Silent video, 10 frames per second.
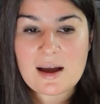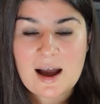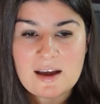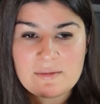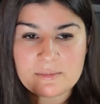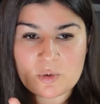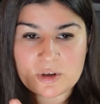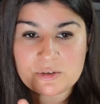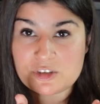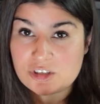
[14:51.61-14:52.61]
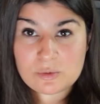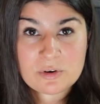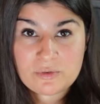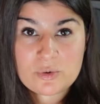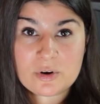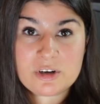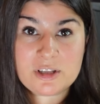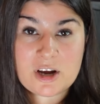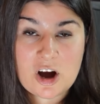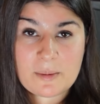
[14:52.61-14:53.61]
I am going to still review
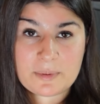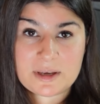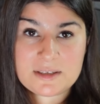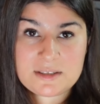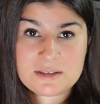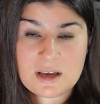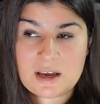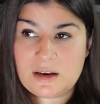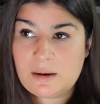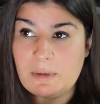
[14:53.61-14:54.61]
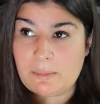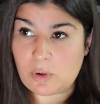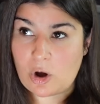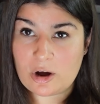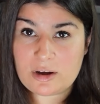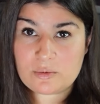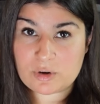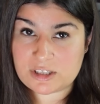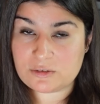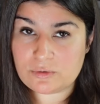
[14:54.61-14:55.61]
early copies in my blog in
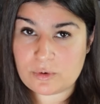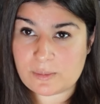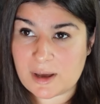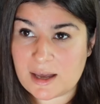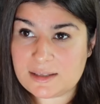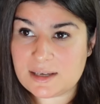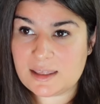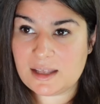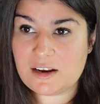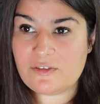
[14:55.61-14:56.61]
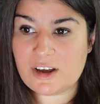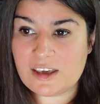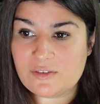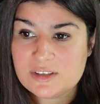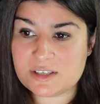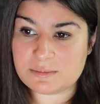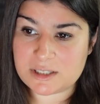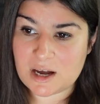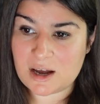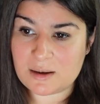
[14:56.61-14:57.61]
written format, and then if I give it some
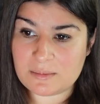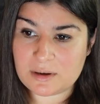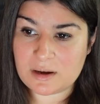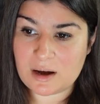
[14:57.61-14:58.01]
time,